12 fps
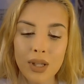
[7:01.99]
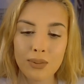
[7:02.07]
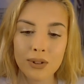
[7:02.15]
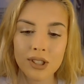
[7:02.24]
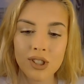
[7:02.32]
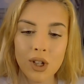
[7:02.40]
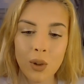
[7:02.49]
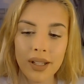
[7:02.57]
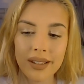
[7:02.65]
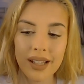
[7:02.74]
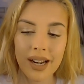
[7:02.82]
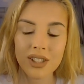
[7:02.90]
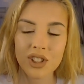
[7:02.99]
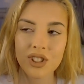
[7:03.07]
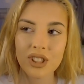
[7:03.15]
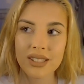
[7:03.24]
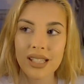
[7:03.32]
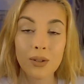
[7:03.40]
People are joking that I
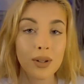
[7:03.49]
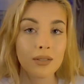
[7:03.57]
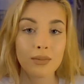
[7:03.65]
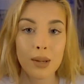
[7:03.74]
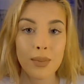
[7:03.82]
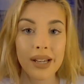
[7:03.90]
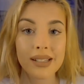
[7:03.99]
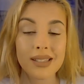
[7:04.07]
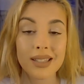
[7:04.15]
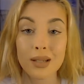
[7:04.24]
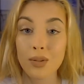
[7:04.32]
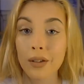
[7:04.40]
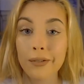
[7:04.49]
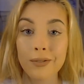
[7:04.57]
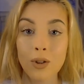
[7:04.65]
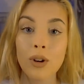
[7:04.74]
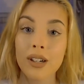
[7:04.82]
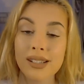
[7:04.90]
should just get rid of my bed and sleep on the
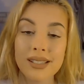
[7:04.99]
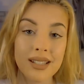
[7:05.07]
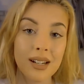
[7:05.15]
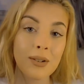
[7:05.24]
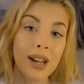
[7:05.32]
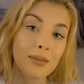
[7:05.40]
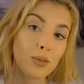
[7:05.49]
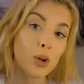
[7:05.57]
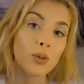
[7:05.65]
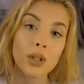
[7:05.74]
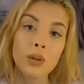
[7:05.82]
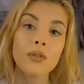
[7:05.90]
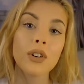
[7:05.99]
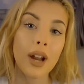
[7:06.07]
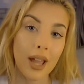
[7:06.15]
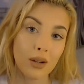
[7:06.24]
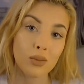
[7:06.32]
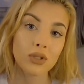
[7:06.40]
floor because then I would have more room for
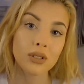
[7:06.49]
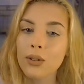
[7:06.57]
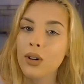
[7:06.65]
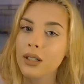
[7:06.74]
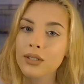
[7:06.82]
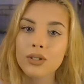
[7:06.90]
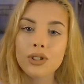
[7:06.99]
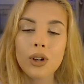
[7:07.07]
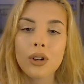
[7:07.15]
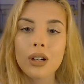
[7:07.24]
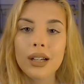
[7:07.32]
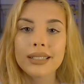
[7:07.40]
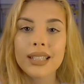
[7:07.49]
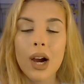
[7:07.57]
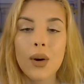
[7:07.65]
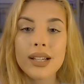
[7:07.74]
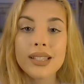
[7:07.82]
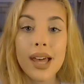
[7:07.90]
animals. I will also show y'all guys
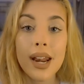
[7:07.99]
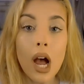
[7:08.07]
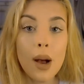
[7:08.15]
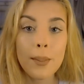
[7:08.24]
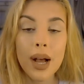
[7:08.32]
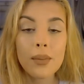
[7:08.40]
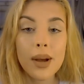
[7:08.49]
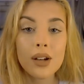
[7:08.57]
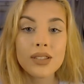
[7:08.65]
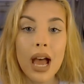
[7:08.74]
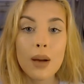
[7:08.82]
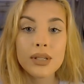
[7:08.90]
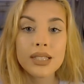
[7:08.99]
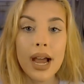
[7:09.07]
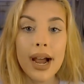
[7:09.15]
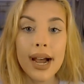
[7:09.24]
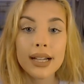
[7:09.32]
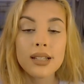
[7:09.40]
how I set up my mouse
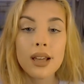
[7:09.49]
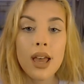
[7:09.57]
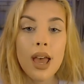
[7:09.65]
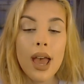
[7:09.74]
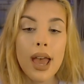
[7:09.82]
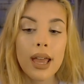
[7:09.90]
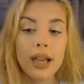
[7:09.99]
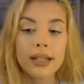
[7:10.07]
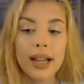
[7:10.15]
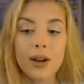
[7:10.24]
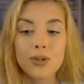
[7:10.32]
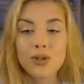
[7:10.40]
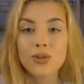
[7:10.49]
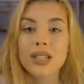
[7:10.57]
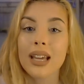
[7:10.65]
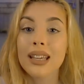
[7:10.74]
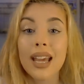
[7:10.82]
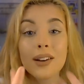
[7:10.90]
habitat and how to
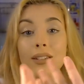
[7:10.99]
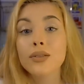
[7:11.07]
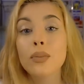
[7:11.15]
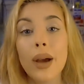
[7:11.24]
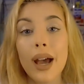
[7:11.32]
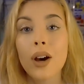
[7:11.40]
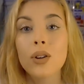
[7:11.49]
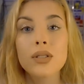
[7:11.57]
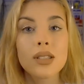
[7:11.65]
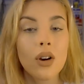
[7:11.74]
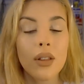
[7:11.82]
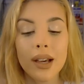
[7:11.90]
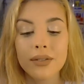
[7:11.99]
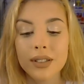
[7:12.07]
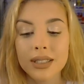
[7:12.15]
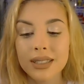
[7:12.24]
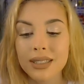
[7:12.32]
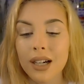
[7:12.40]
take care of a mouse, all that
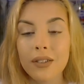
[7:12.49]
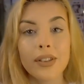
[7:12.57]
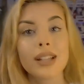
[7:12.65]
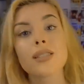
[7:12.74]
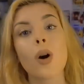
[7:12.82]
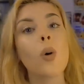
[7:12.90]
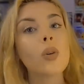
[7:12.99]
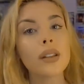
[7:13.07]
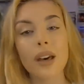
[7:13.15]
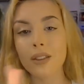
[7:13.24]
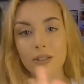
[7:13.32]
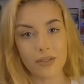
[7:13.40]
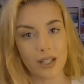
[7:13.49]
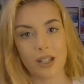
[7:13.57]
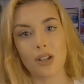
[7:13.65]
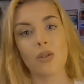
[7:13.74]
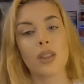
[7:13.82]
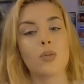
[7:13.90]
fun stuff. That's a whole nother
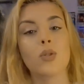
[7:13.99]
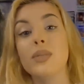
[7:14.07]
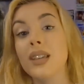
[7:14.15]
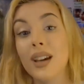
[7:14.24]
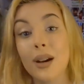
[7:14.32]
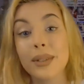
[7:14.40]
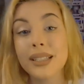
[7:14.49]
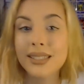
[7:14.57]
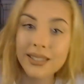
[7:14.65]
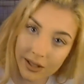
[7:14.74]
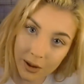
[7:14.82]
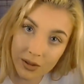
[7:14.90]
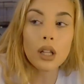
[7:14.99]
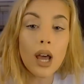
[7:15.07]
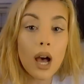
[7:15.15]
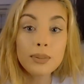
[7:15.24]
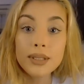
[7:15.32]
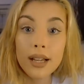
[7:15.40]
video that will be coming soon.
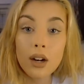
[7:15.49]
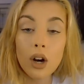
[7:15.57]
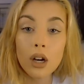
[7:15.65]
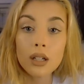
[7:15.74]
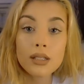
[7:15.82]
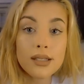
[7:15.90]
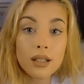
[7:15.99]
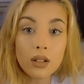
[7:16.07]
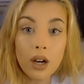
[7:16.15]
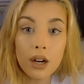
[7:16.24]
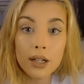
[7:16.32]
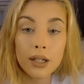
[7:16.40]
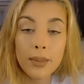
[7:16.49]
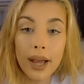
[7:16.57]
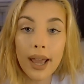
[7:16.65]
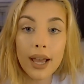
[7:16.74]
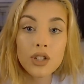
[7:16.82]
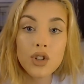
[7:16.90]
Now update on Solara, my
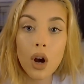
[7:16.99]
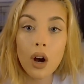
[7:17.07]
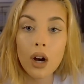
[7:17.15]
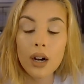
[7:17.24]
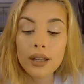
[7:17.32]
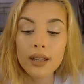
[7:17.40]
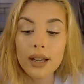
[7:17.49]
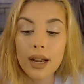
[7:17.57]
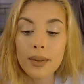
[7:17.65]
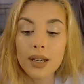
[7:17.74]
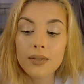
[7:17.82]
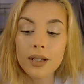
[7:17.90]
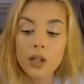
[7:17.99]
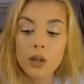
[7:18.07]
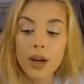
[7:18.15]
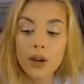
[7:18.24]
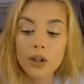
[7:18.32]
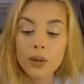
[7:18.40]
hedgehog that I made a video
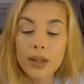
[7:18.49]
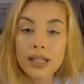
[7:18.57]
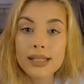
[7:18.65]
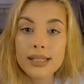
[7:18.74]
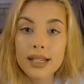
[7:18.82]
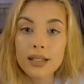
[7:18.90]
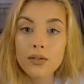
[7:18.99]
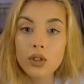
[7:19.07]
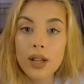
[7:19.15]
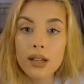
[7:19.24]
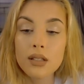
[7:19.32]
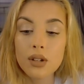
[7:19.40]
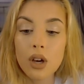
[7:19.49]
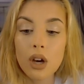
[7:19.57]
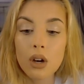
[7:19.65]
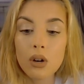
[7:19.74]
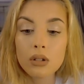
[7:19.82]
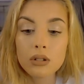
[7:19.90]
about her being sick a few days
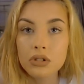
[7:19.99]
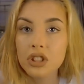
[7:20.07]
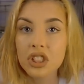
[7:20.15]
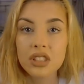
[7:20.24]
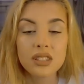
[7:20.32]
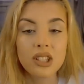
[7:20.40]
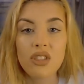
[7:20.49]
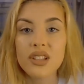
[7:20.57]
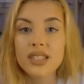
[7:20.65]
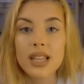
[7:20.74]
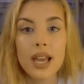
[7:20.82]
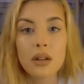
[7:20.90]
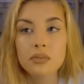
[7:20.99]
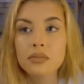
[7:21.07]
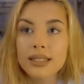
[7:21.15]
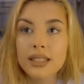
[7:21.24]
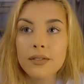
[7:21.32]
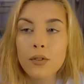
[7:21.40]
ago. She's still the same.
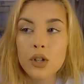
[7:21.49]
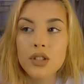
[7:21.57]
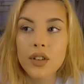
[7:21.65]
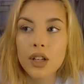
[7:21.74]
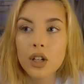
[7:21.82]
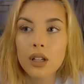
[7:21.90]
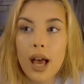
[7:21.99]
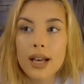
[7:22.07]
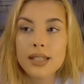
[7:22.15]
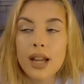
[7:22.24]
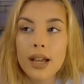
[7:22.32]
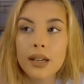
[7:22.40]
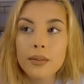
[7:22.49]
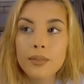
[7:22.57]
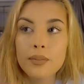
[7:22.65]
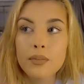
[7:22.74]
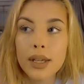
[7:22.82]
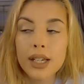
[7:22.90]
I did force feed her last night
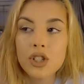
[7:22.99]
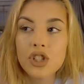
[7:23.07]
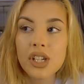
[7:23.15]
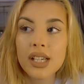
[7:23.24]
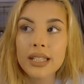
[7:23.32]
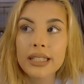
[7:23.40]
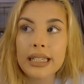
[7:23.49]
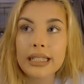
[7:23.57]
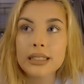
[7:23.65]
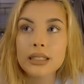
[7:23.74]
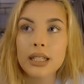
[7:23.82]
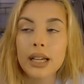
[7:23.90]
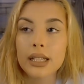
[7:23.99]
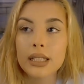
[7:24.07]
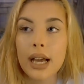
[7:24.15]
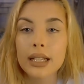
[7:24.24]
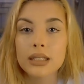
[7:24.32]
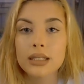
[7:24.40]
because she didn't eat
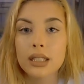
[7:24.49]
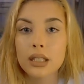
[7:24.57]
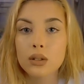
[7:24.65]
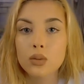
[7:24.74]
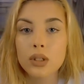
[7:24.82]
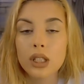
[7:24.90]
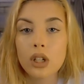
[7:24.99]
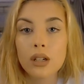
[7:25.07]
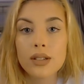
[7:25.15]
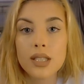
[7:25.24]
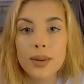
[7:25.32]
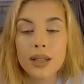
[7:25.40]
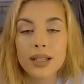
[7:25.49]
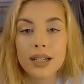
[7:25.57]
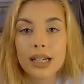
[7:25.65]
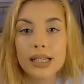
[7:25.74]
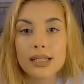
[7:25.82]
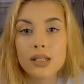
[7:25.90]
and I just get really nervous about
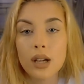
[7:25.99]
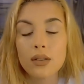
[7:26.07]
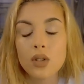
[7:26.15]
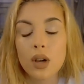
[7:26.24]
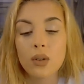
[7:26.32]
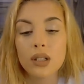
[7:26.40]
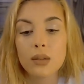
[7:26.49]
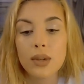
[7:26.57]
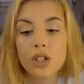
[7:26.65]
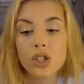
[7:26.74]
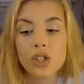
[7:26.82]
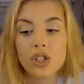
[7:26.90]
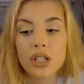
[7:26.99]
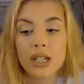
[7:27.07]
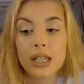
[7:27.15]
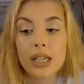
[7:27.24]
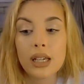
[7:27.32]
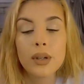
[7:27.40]
that kind of stuff so I wanted to make sure she
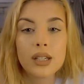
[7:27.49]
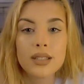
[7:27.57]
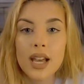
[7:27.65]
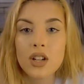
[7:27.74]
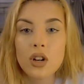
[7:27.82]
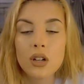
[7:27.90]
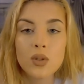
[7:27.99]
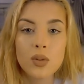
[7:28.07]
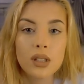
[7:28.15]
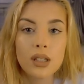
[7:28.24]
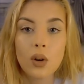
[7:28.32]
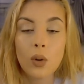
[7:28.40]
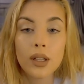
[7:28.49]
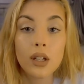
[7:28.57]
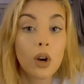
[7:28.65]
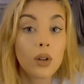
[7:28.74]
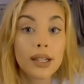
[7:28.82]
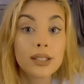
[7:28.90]
can eat because hedgehogs really can only
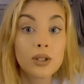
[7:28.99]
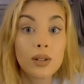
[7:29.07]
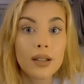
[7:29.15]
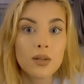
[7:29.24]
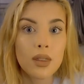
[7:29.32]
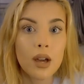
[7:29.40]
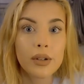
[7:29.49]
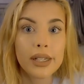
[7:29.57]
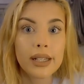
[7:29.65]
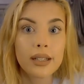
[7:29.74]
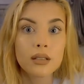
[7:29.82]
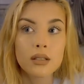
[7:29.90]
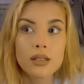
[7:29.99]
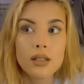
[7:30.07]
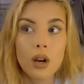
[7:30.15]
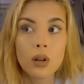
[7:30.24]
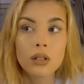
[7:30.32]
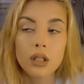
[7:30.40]
go like two days without eating
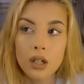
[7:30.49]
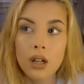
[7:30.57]
so